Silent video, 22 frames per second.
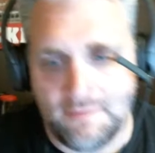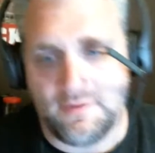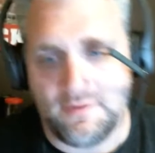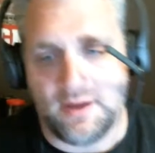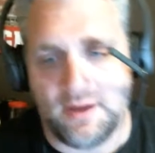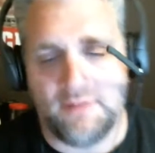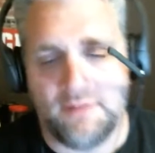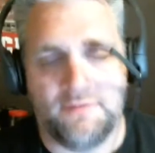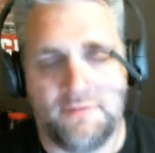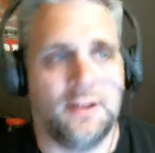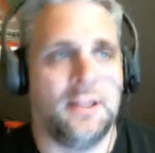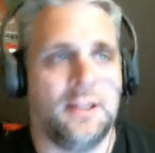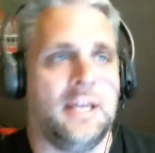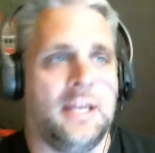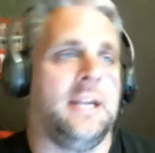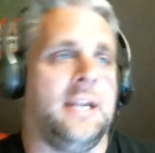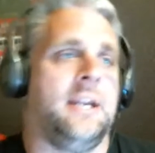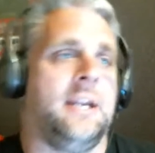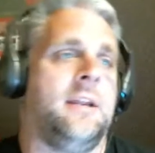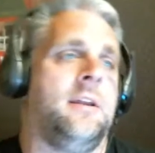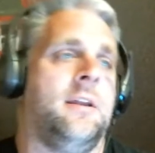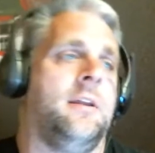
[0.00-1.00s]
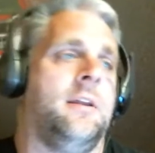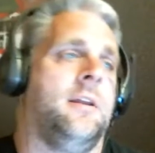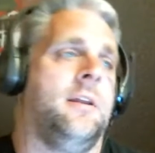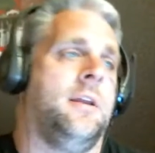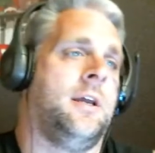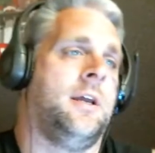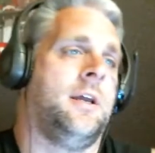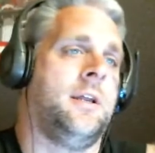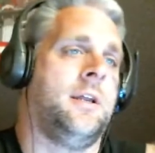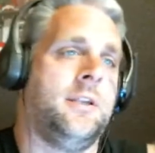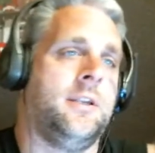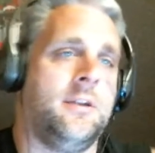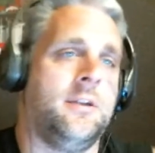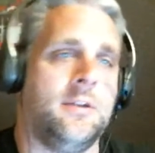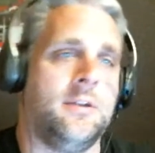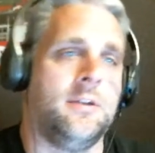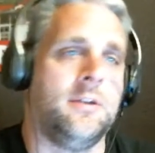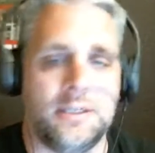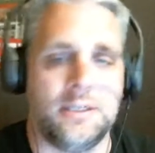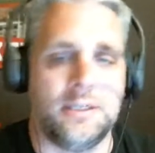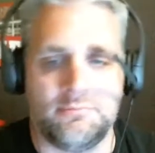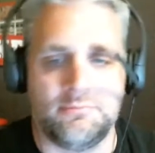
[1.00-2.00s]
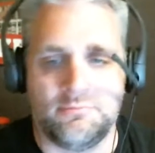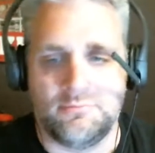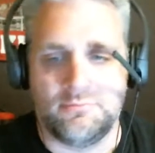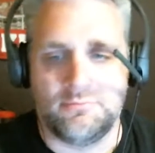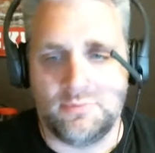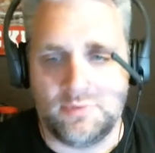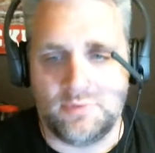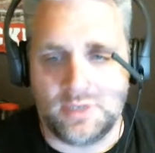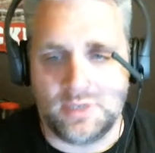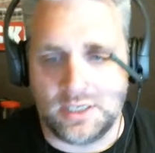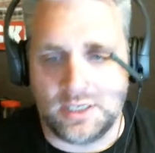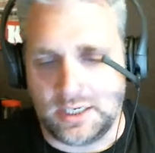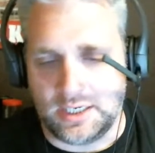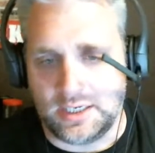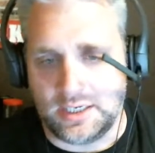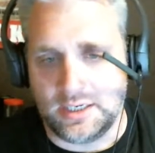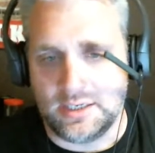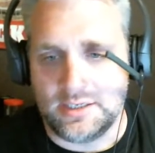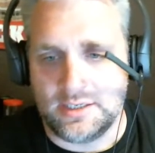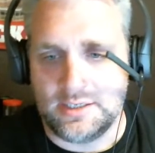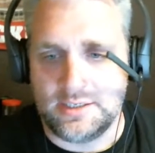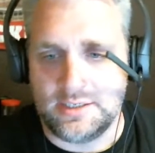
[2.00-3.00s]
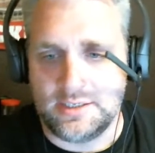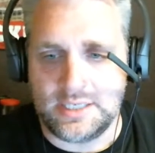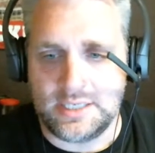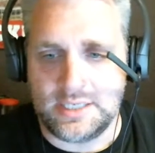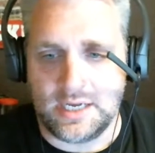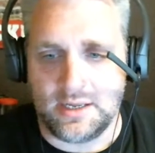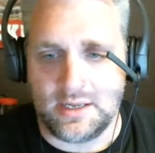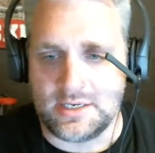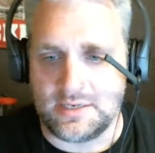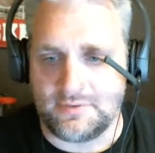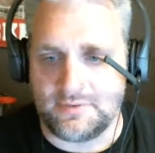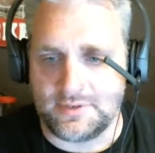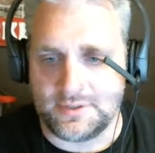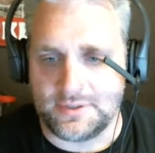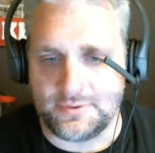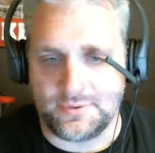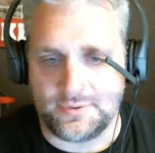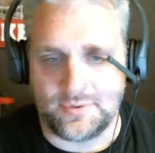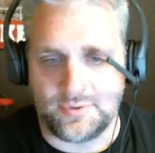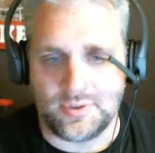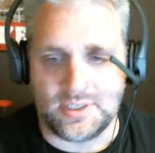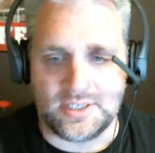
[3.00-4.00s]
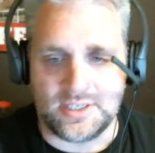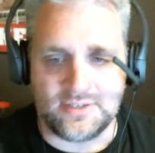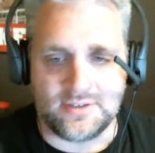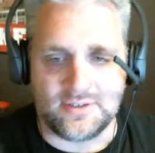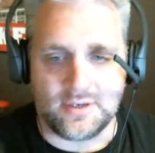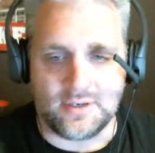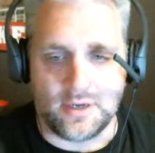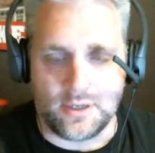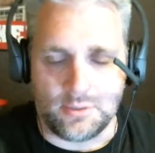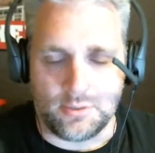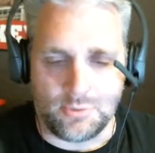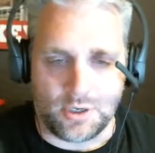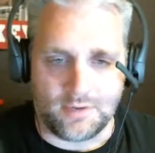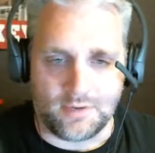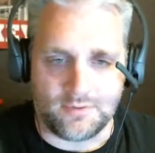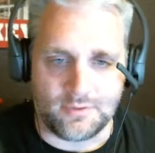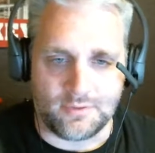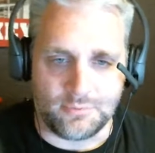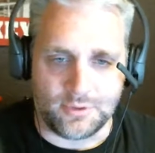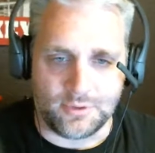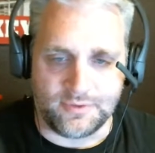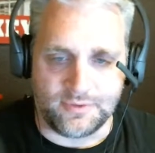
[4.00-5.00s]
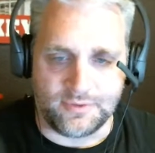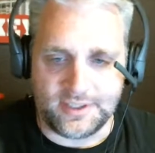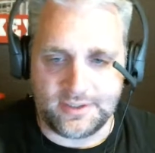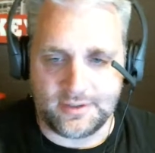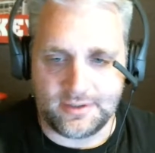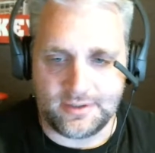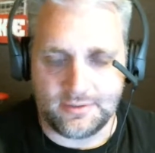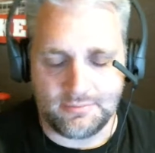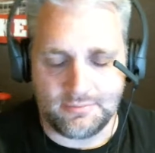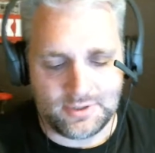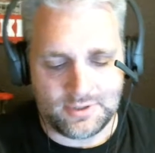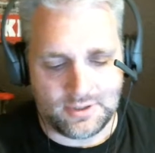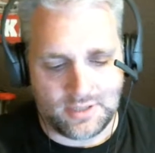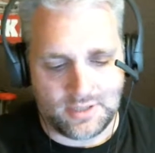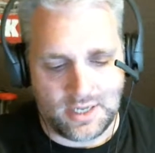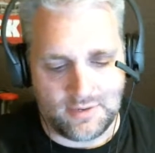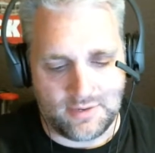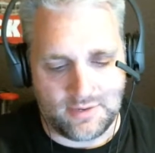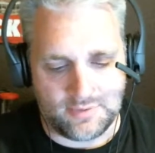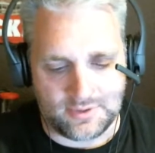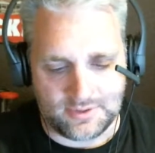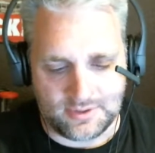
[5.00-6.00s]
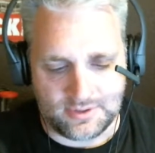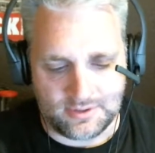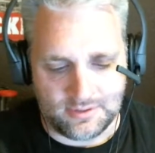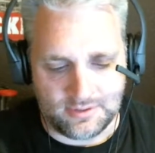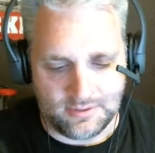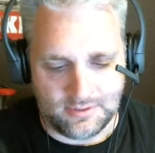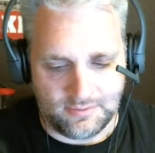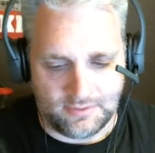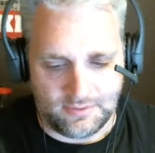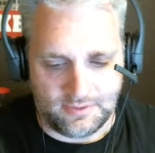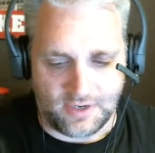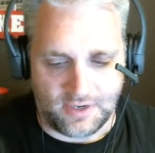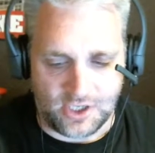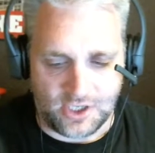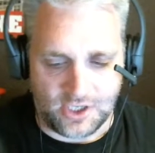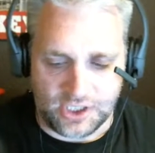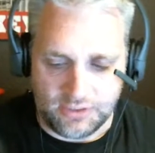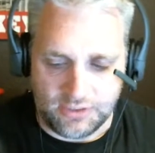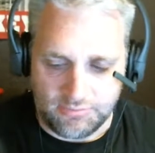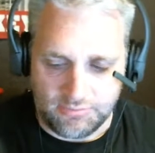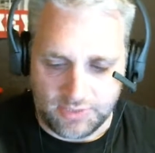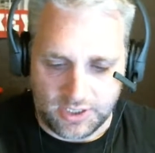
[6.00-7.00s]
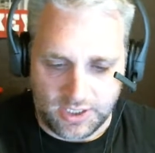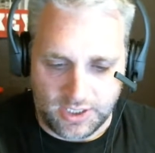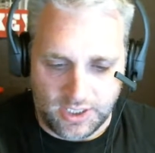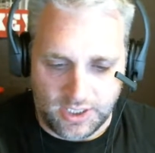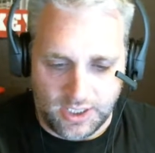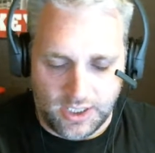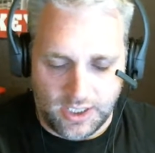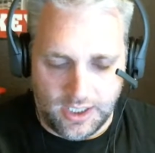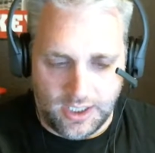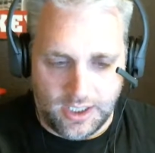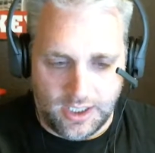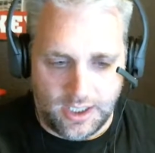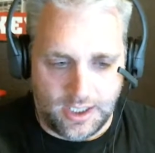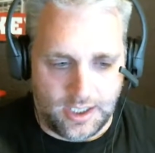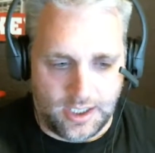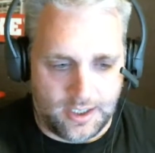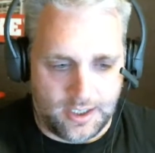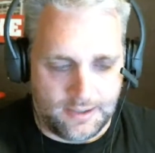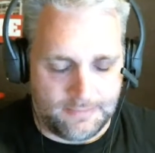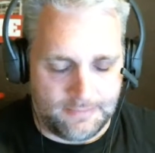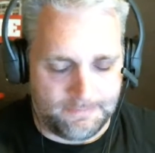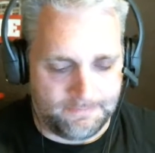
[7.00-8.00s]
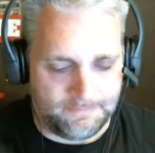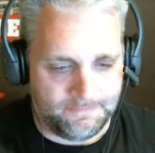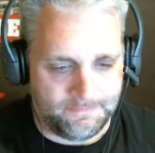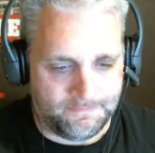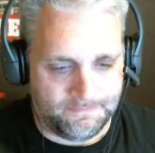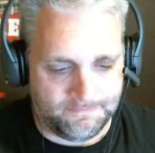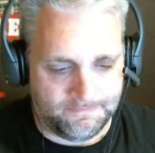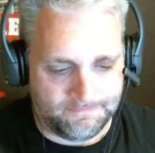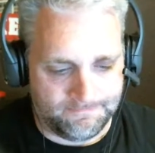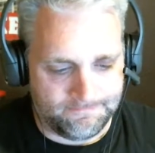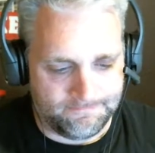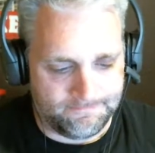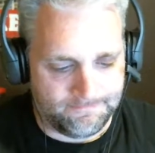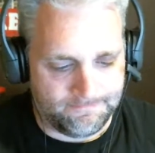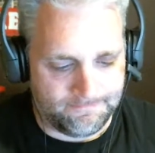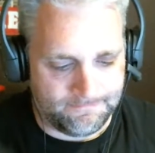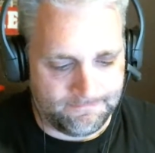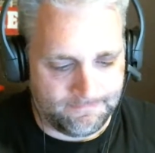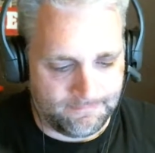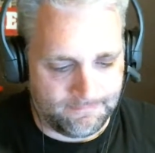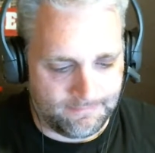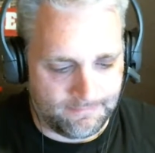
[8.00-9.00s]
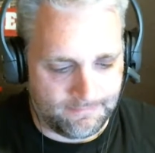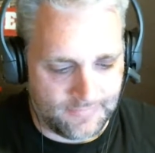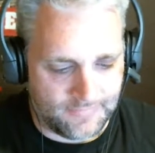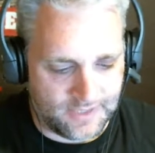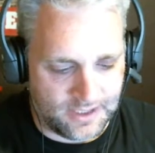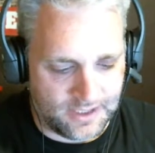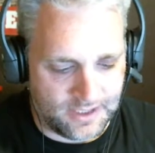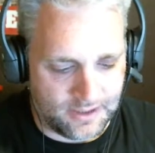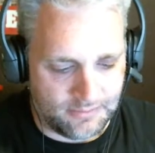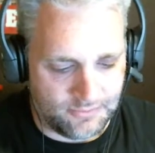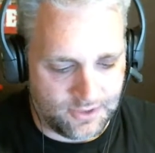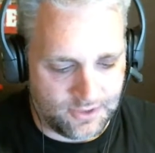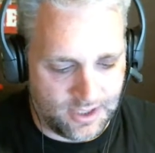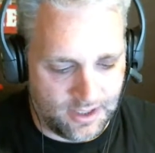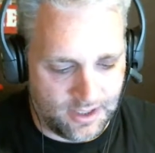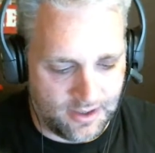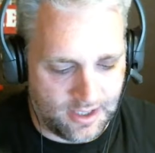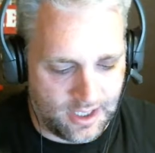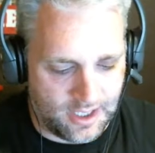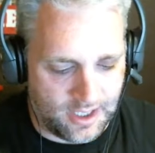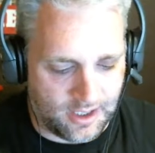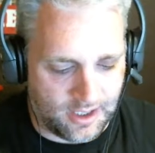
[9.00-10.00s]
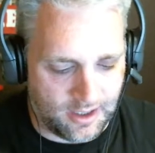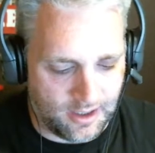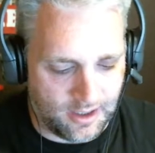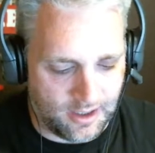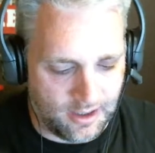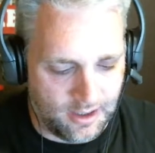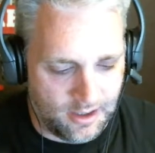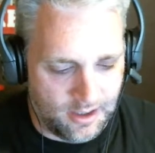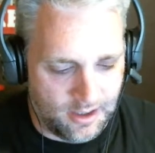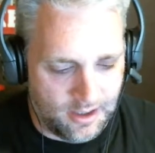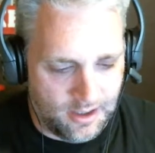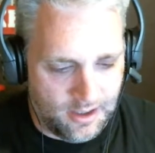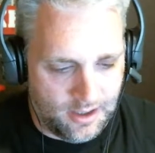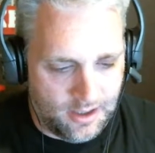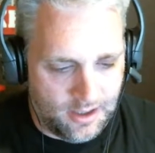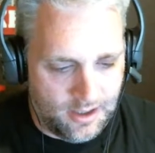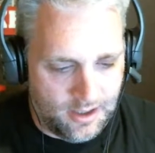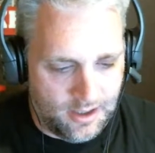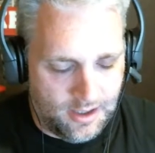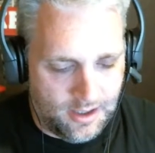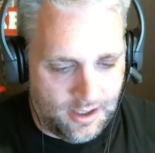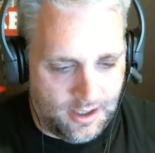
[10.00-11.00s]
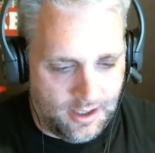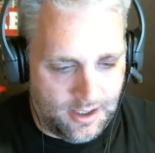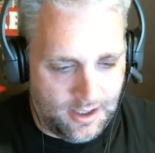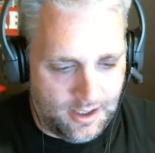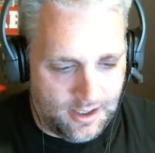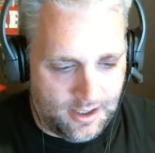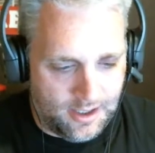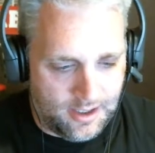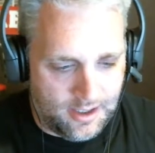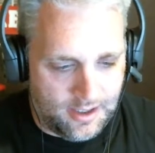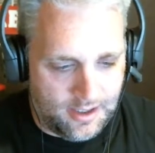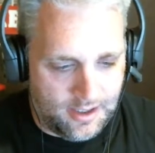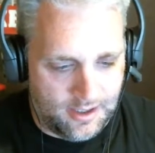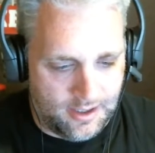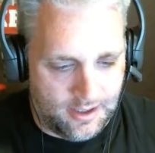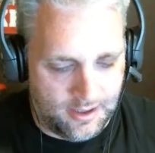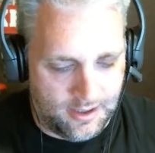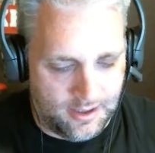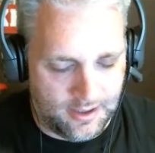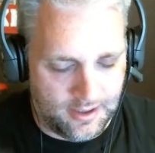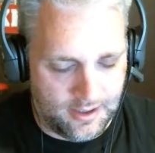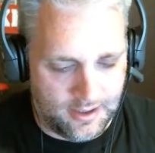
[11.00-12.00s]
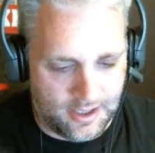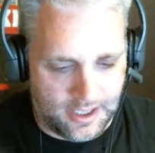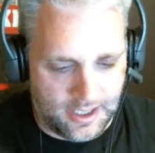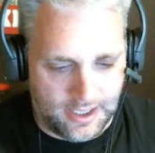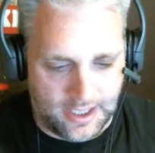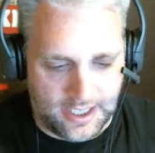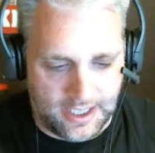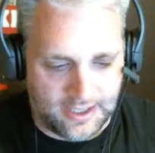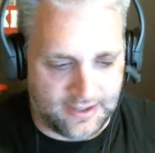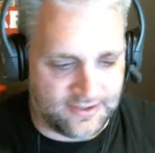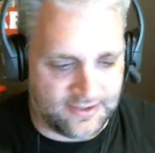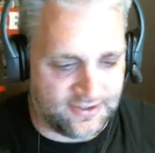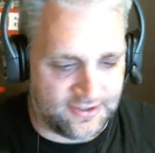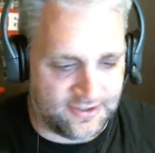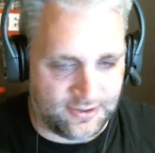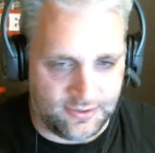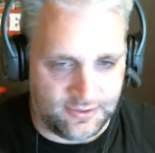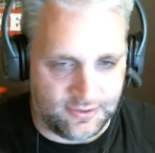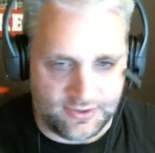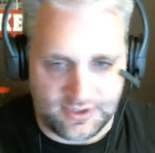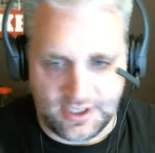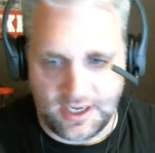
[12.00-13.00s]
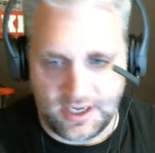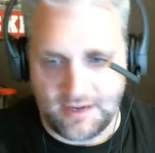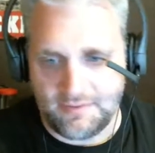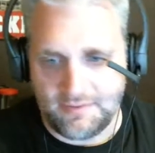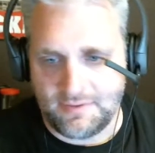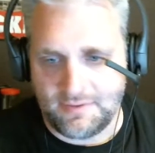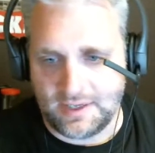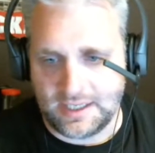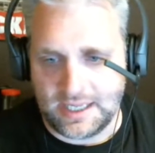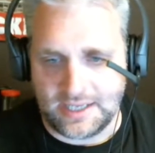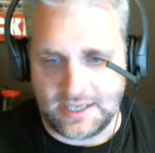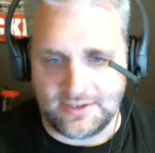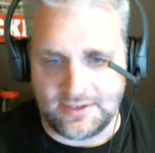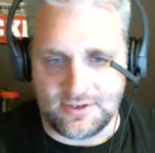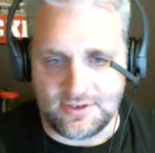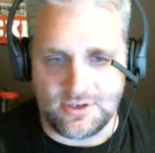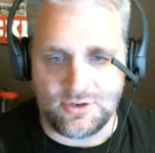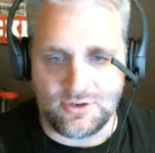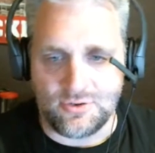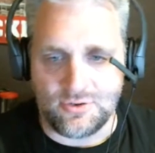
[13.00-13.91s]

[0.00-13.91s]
felt like you couldn't really tell a difference between this and other Marvel movies, so that was refreshing. I'm trying to think. I like the suit stuff. Like that's new.